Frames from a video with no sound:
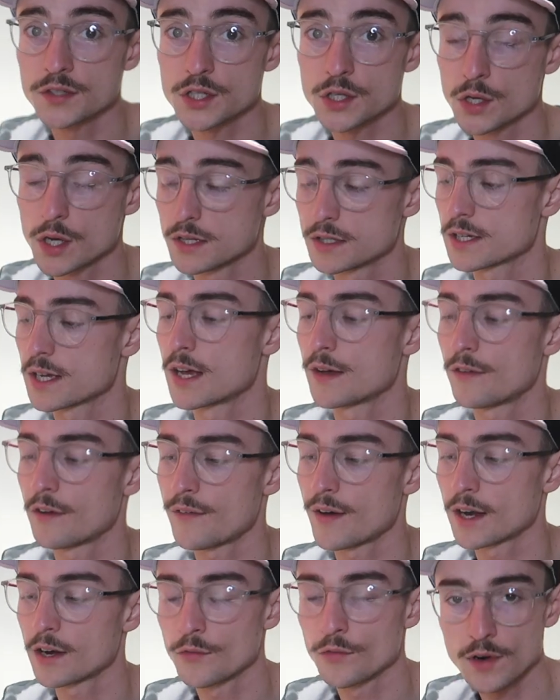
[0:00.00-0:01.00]
So say if
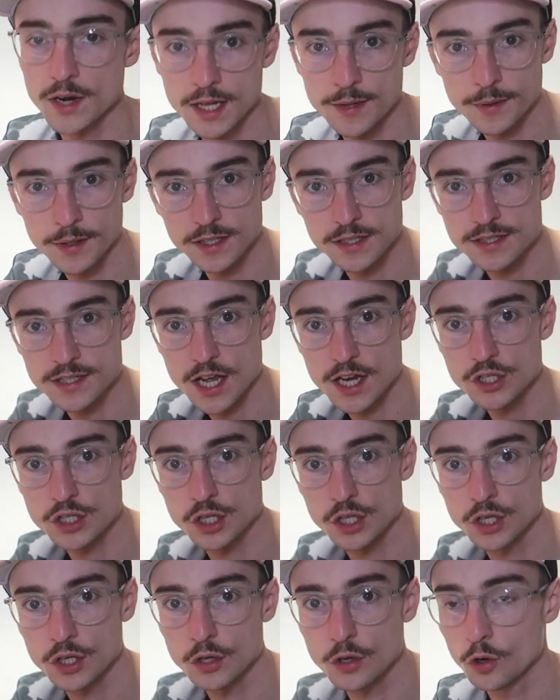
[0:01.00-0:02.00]
I've had a really big
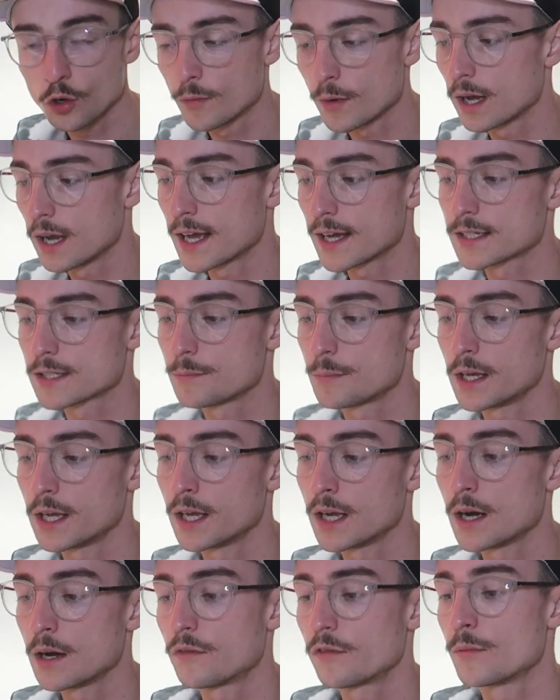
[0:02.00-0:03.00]
session or my legs are
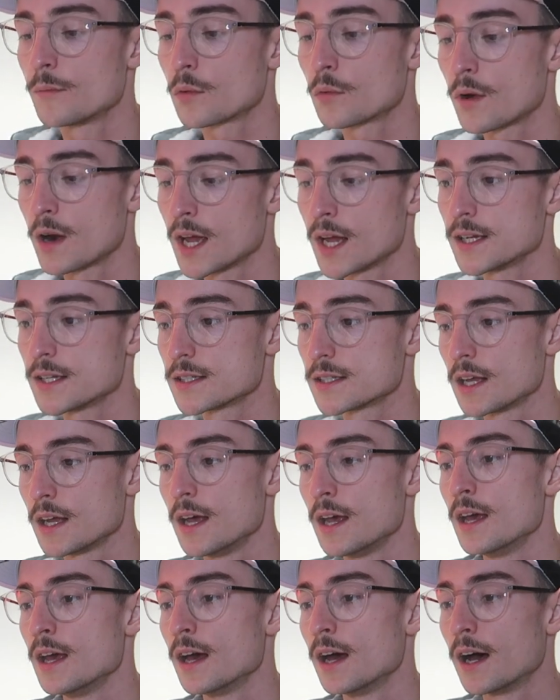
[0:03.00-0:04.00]
beaten up from a race,
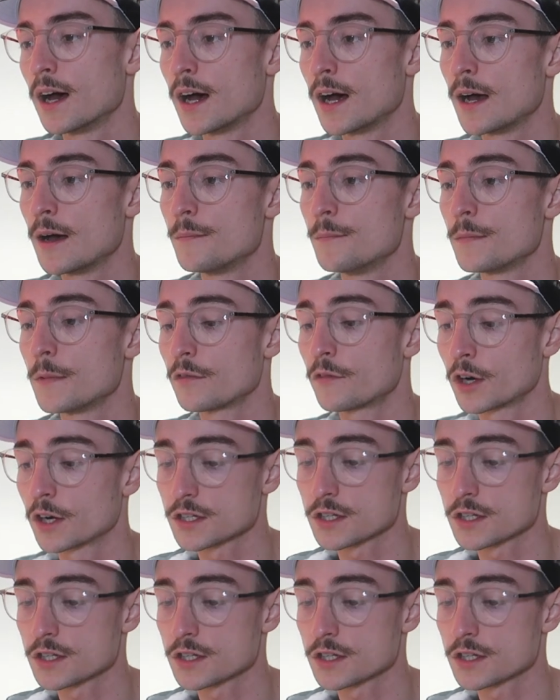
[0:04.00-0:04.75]
um, for